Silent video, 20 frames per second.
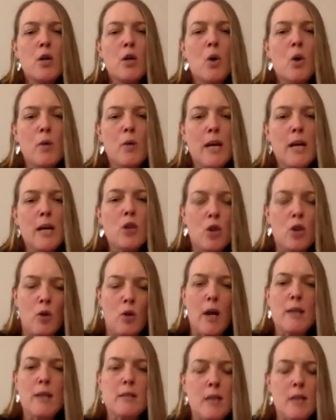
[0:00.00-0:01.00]
get the
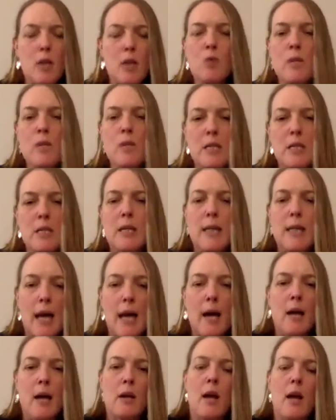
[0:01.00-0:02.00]
grades that you need to
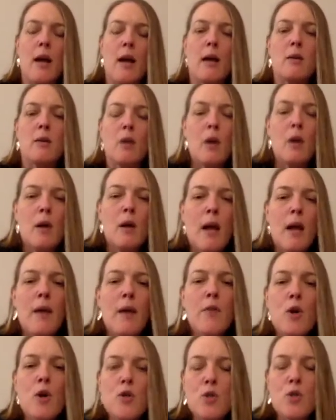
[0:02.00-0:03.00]
get. And
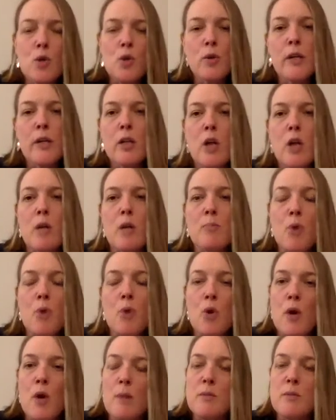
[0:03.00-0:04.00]
there are certainly a lot of
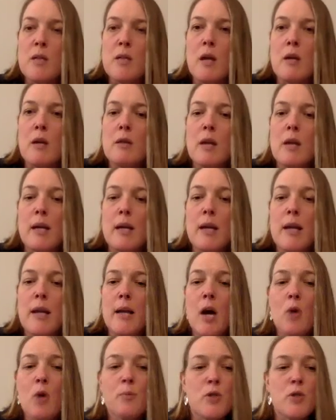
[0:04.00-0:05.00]
programs that can
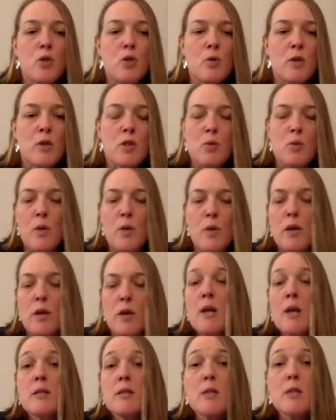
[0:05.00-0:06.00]
help students with
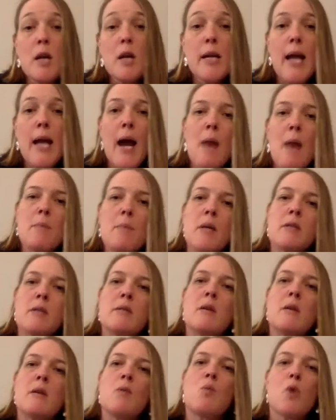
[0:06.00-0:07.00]
study
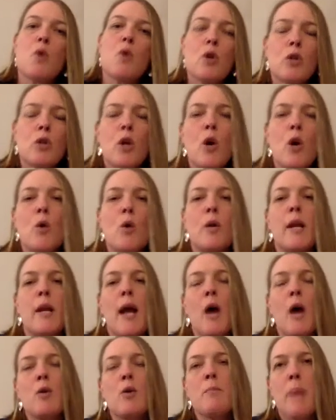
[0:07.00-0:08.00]
habits and workload and
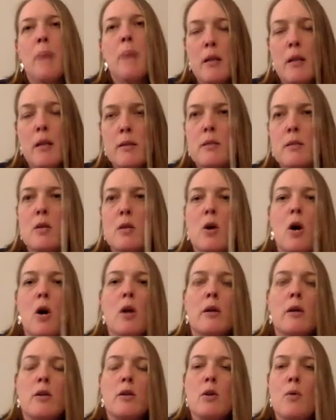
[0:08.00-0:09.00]
how to balance it
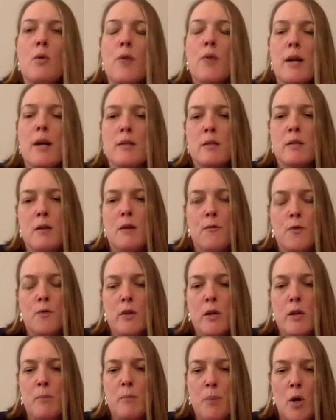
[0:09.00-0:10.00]
all. And, that's
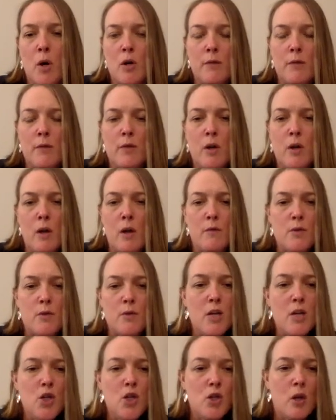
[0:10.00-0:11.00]
definitely a part of the
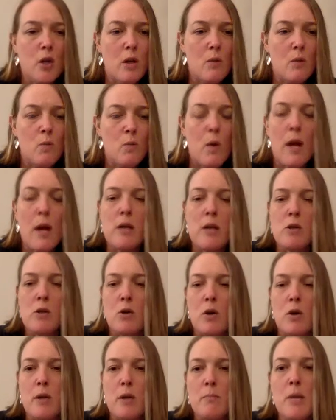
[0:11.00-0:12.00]
conversation when
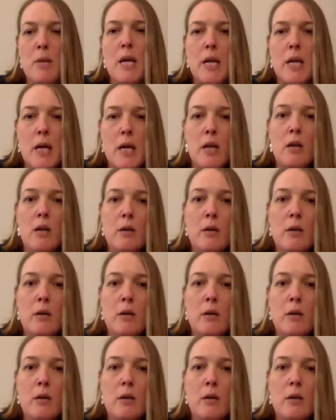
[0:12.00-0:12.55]
you're admitted.